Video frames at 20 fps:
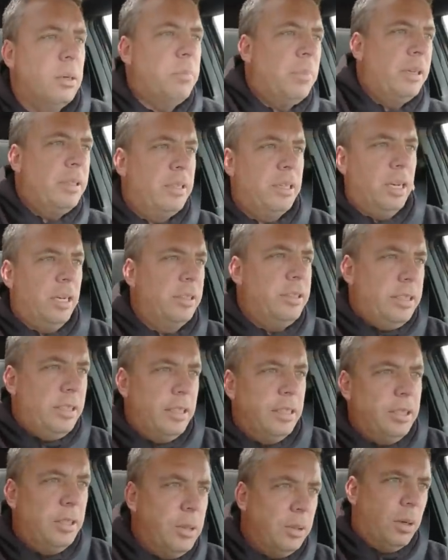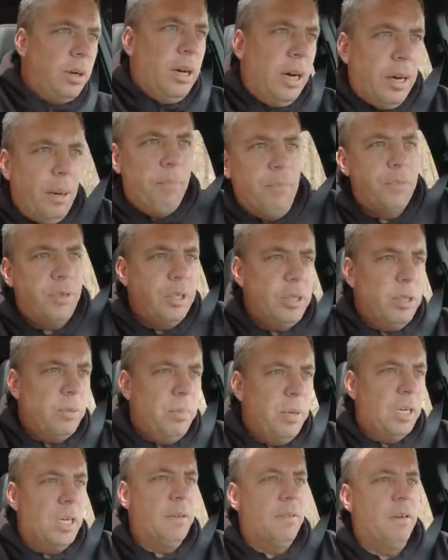but I didn't do a, uh, too
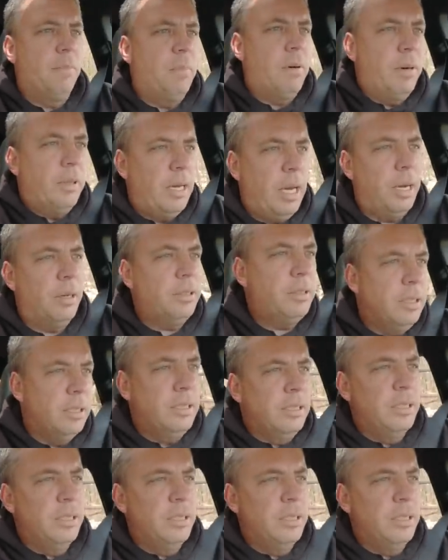big of a burnout.